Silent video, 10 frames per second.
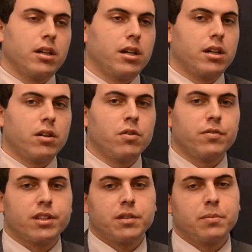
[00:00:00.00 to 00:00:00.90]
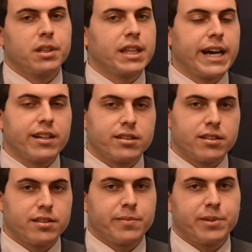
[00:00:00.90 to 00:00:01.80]
Hopefully there will be
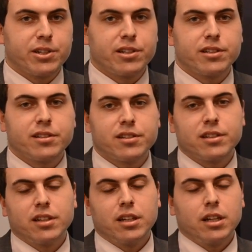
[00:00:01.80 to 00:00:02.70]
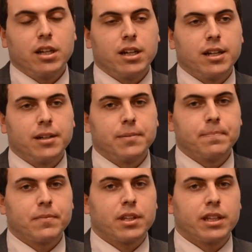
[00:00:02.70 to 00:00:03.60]
thousands of submissions,
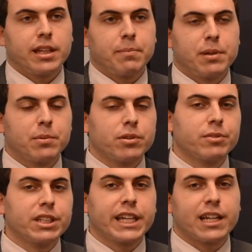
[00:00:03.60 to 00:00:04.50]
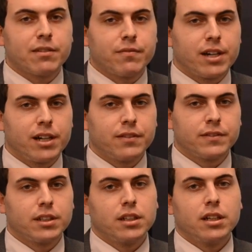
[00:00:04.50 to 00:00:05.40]
that people are really getting involved,